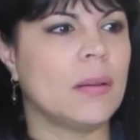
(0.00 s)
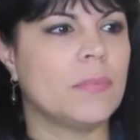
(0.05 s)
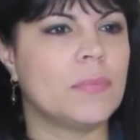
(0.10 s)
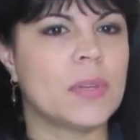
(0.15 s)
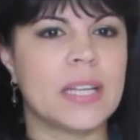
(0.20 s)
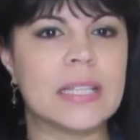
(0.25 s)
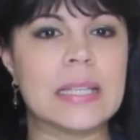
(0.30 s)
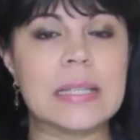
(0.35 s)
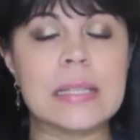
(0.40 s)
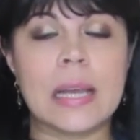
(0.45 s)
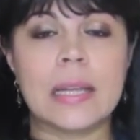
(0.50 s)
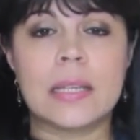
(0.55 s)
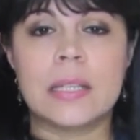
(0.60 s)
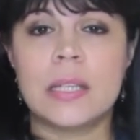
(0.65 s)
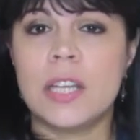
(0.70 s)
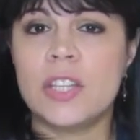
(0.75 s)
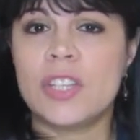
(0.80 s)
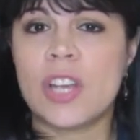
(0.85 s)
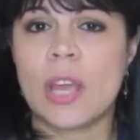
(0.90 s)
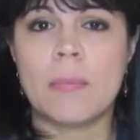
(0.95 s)
places like
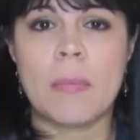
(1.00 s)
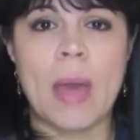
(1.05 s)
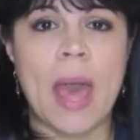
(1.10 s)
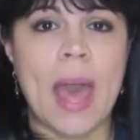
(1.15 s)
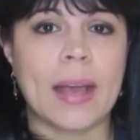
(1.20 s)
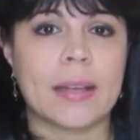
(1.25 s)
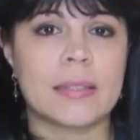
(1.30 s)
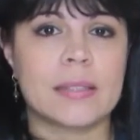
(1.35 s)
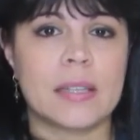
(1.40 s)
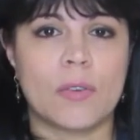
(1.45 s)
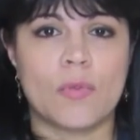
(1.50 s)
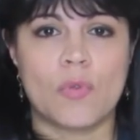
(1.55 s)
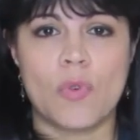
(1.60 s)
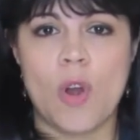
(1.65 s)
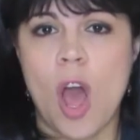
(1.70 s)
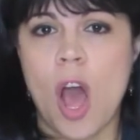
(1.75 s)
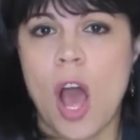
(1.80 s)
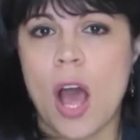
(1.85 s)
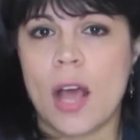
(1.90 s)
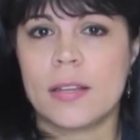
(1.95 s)
TJ Maxx and
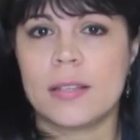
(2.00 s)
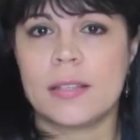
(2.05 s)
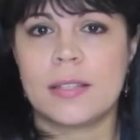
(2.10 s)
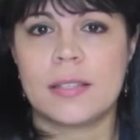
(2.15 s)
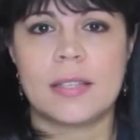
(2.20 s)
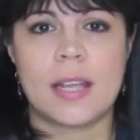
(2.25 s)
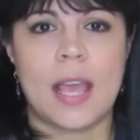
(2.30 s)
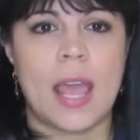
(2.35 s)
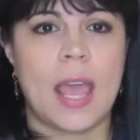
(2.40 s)
Ross